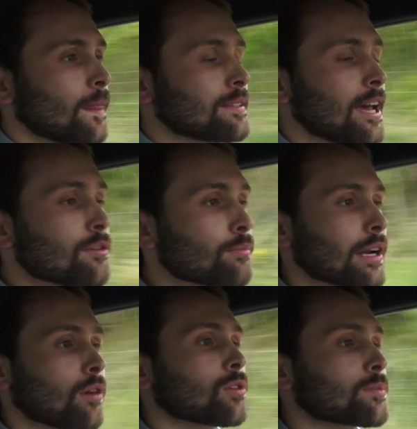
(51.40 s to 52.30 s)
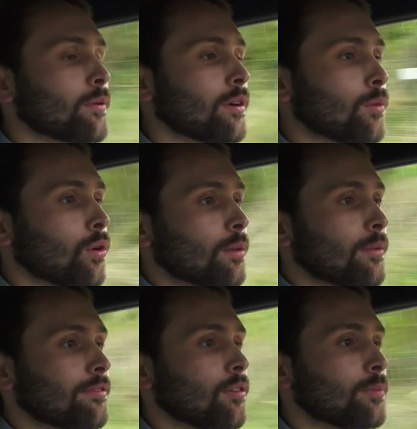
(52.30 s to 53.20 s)
10 brake horsepower more than
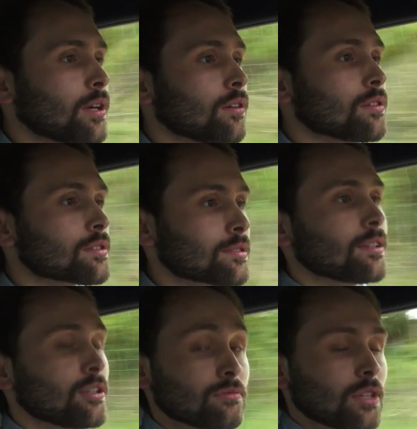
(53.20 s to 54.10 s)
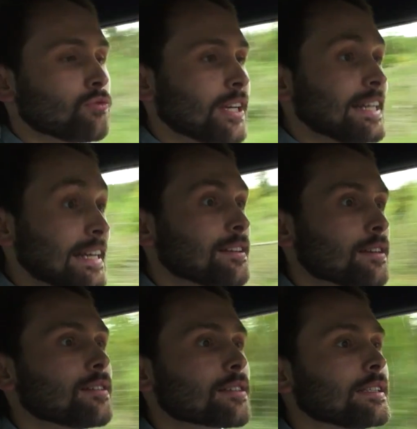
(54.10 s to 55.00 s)
before because it really
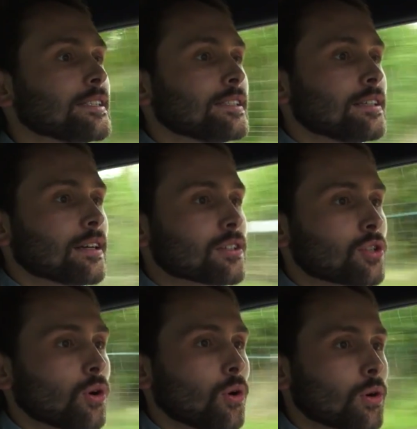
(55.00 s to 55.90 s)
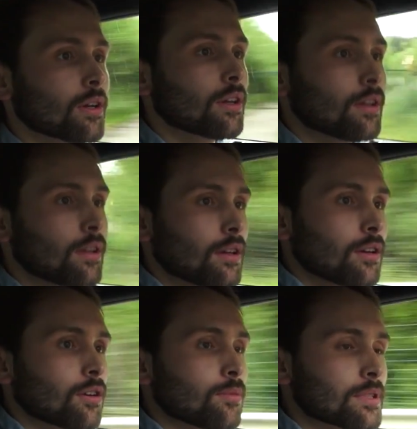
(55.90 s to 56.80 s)
needed it, and torque
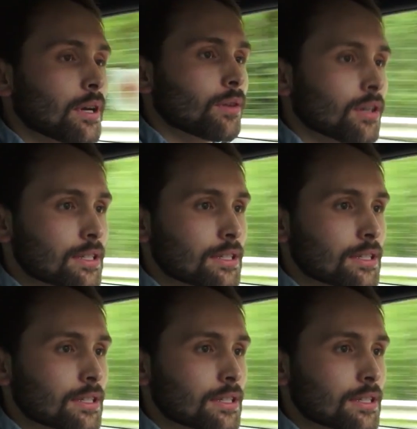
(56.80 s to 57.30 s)
comes out at